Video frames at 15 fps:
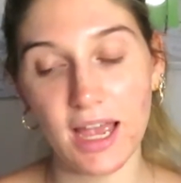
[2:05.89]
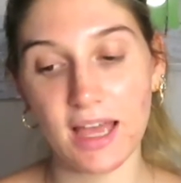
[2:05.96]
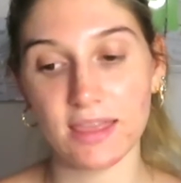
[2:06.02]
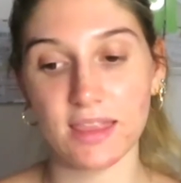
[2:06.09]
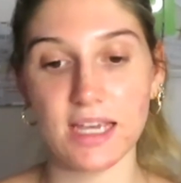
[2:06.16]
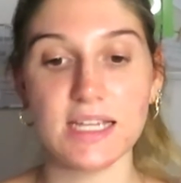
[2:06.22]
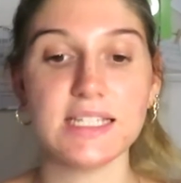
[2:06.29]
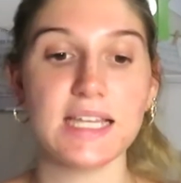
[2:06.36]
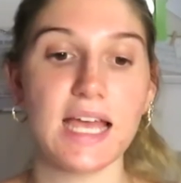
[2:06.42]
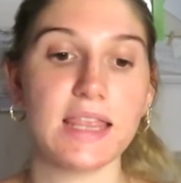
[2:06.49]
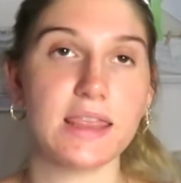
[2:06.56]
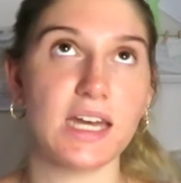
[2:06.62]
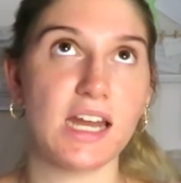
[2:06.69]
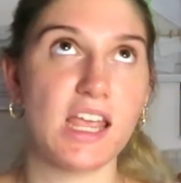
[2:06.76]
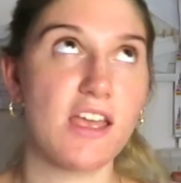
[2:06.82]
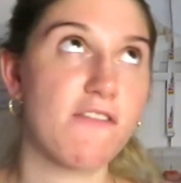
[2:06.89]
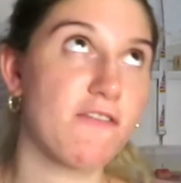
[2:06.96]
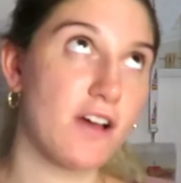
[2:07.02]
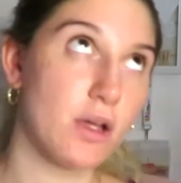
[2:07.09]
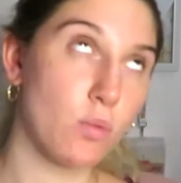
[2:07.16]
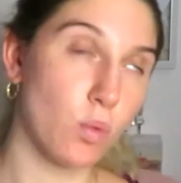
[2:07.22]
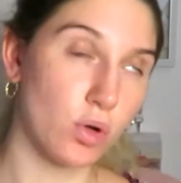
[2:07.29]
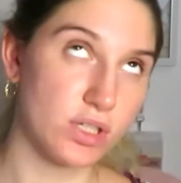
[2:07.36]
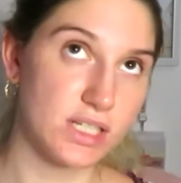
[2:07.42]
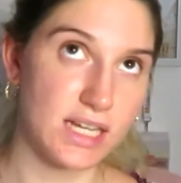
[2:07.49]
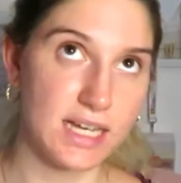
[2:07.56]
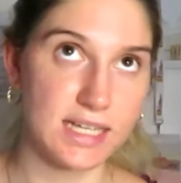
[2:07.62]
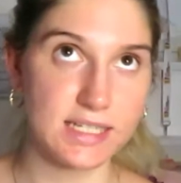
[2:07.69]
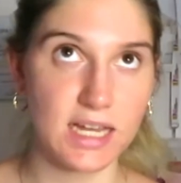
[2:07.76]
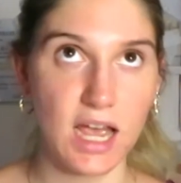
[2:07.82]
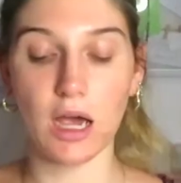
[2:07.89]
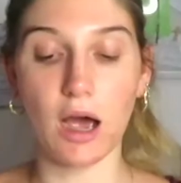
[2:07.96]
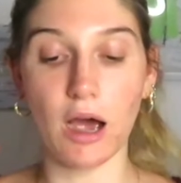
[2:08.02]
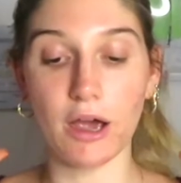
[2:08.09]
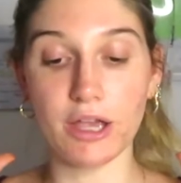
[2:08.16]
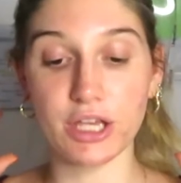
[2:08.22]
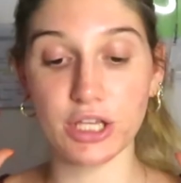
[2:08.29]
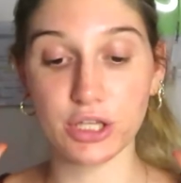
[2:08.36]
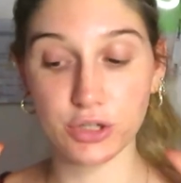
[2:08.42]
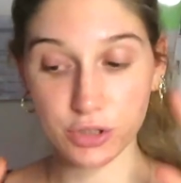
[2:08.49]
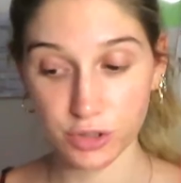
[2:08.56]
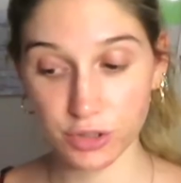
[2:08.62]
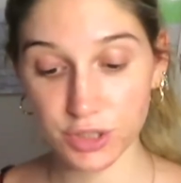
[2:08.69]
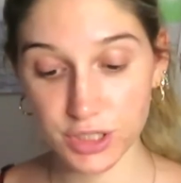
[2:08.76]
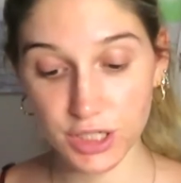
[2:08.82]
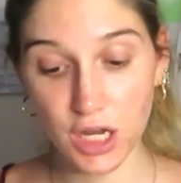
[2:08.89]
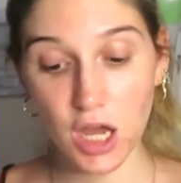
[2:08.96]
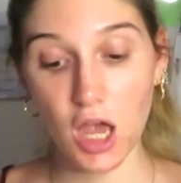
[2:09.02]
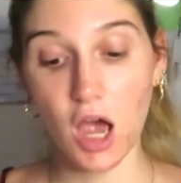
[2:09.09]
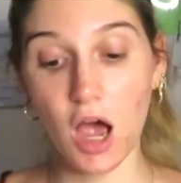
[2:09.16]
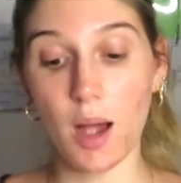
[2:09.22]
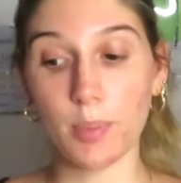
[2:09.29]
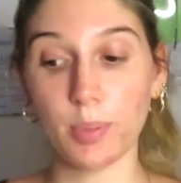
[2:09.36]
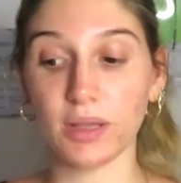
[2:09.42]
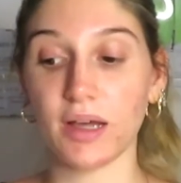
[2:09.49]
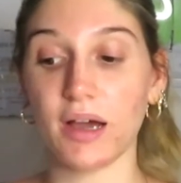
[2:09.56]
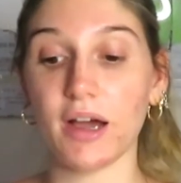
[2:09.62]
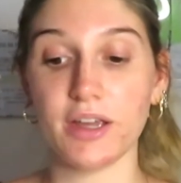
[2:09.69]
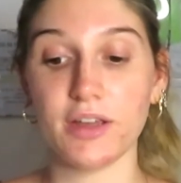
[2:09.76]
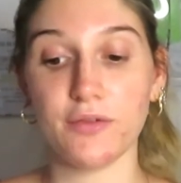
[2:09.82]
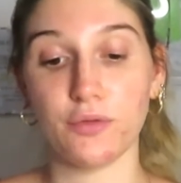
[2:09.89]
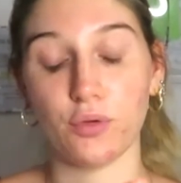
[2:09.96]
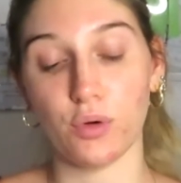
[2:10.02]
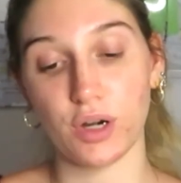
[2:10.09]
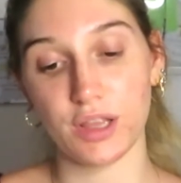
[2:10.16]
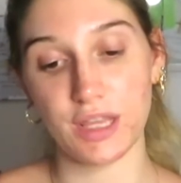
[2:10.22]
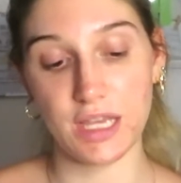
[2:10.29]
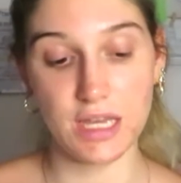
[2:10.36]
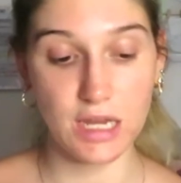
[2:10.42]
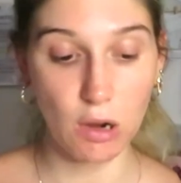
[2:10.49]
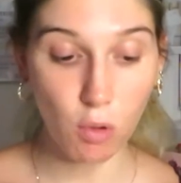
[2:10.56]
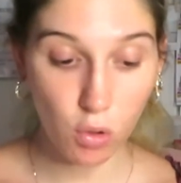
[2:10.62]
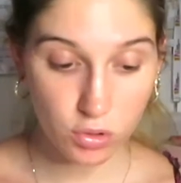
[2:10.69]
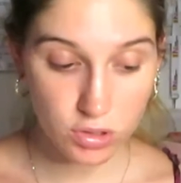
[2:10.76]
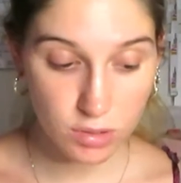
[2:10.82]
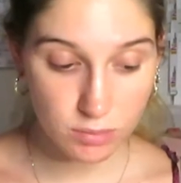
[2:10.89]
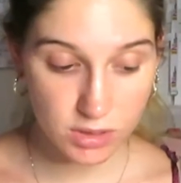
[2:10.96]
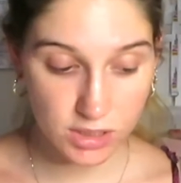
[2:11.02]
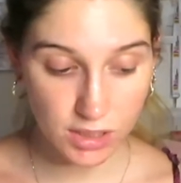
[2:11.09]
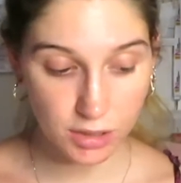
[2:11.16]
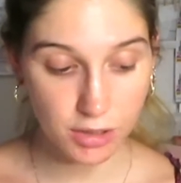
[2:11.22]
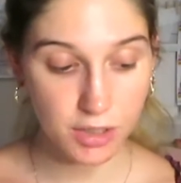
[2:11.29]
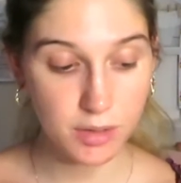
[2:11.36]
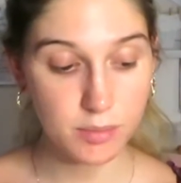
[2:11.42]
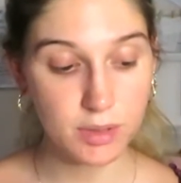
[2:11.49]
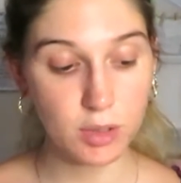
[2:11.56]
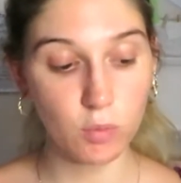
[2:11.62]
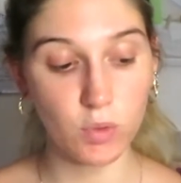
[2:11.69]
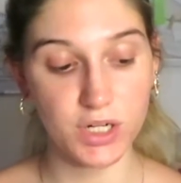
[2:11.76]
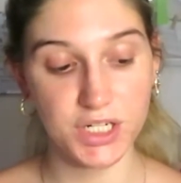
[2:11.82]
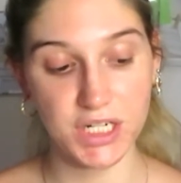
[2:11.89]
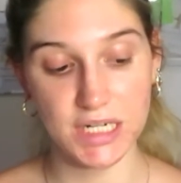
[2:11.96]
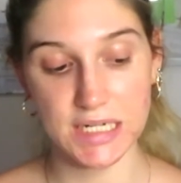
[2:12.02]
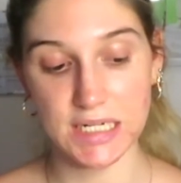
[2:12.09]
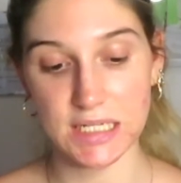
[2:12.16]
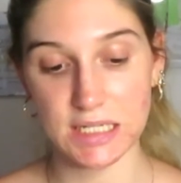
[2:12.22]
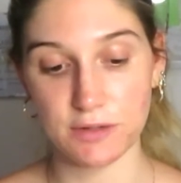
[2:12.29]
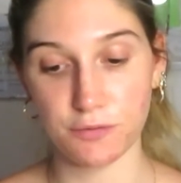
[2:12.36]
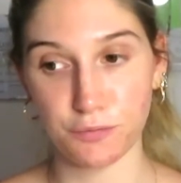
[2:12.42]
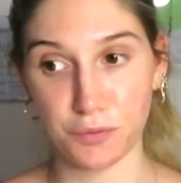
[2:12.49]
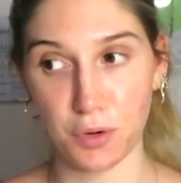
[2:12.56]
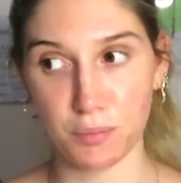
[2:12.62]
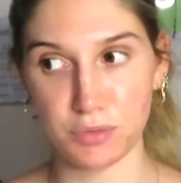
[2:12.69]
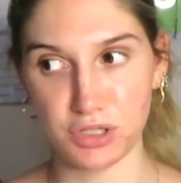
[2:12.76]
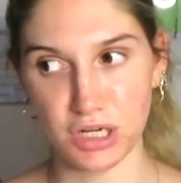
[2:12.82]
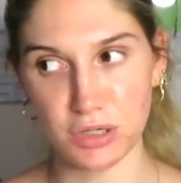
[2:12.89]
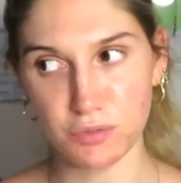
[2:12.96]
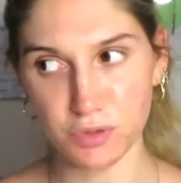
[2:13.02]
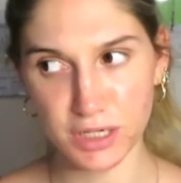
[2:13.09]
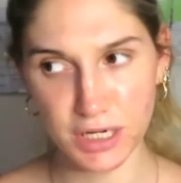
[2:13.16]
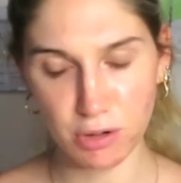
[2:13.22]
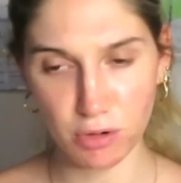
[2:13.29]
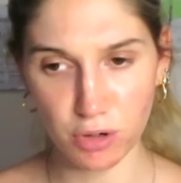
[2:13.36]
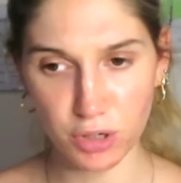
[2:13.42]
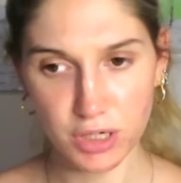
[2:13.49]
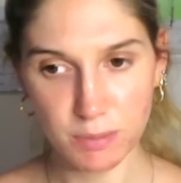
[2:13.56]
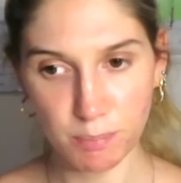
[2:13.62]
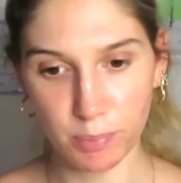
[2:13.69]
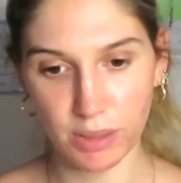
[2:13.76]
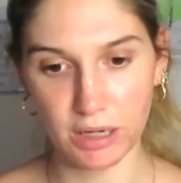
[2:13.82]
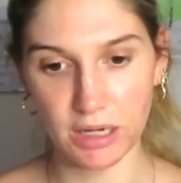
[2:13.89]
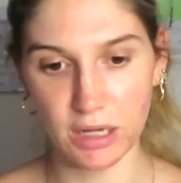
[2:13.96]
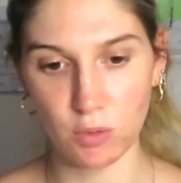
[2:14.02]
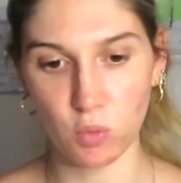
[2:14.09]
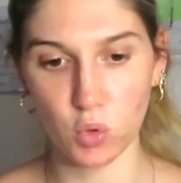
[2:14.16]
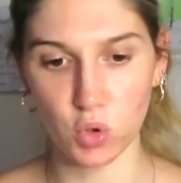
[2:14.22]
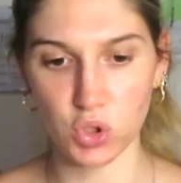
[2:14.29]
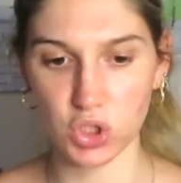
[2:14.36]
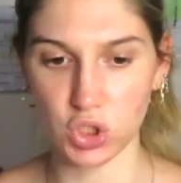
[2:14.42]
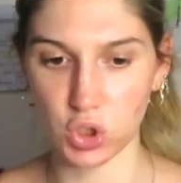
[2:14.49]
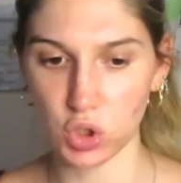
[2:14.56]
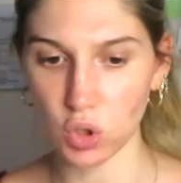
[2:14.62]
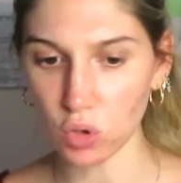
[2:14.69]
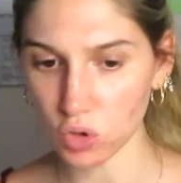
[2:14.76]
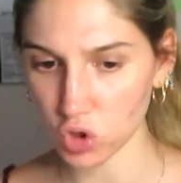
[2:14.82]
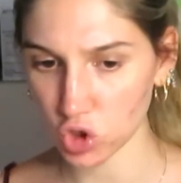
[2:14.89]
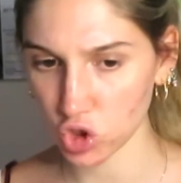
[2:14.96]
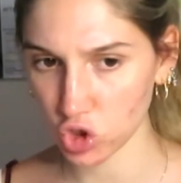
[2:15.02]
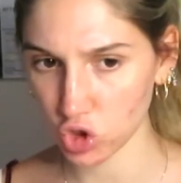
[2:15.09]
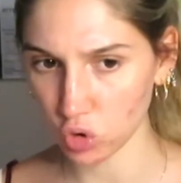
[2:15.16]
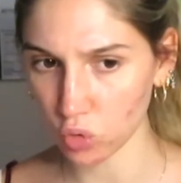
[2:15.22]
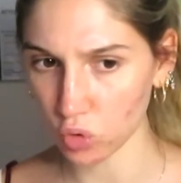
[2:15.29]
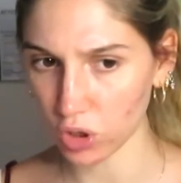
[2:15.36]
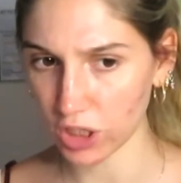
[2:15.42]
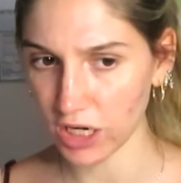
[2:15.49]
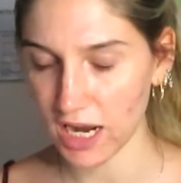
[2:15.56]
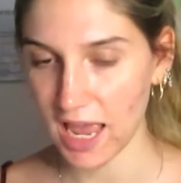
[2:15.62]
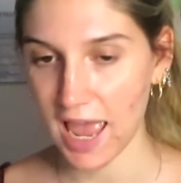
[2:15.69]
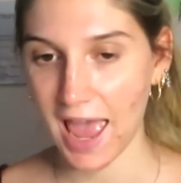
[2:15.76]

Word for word: And they said that if I wanted, I could apply for the autumn term, which is from January on, but it was not sure